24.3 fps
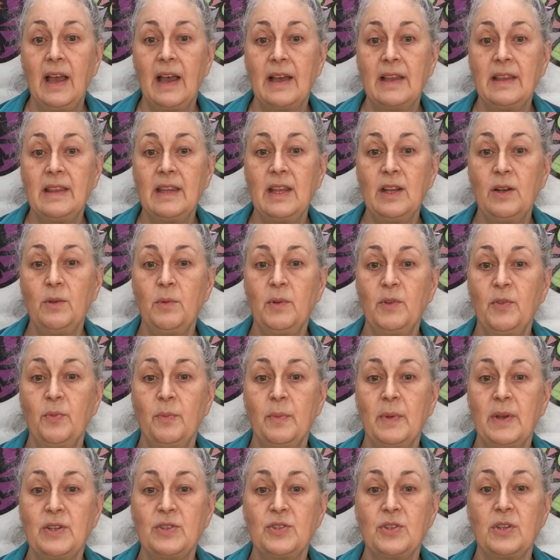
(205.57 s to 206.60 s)
and then we've
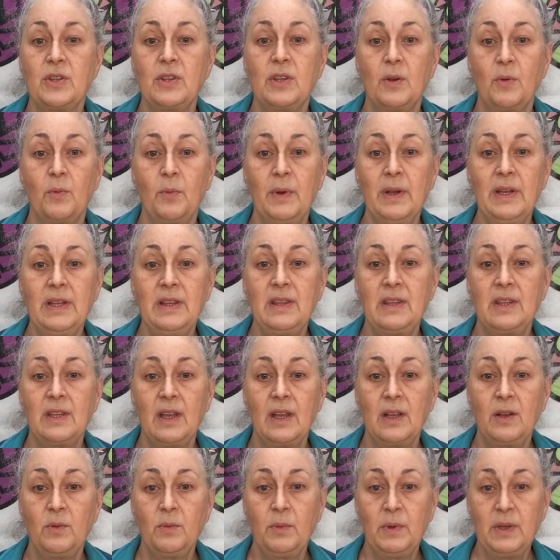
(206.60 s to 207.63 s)
measured the width,
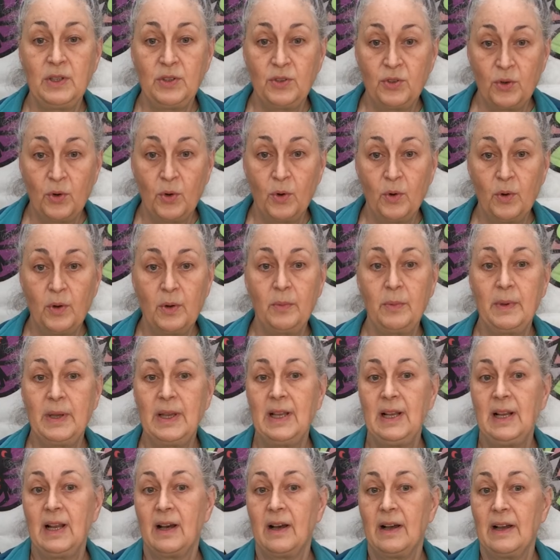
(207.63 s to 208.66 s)
and we draw a
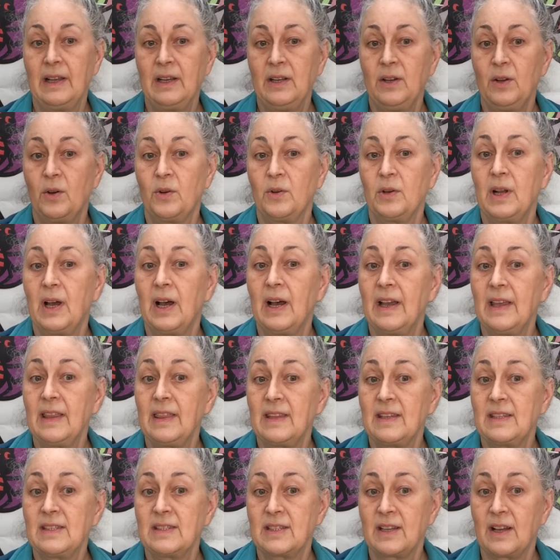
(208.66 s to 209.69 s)
wee line on
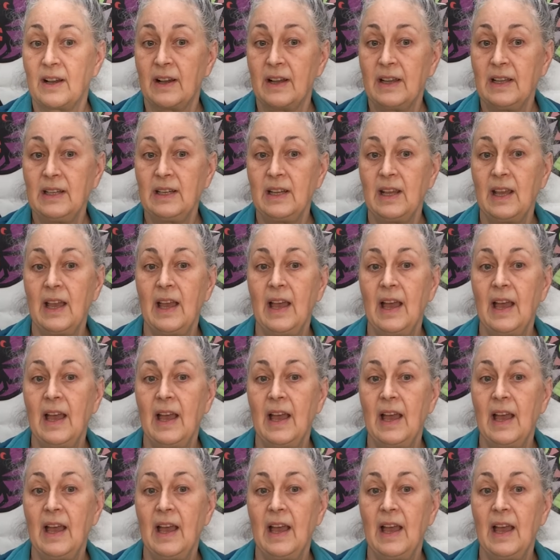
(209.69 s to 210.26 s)
either side,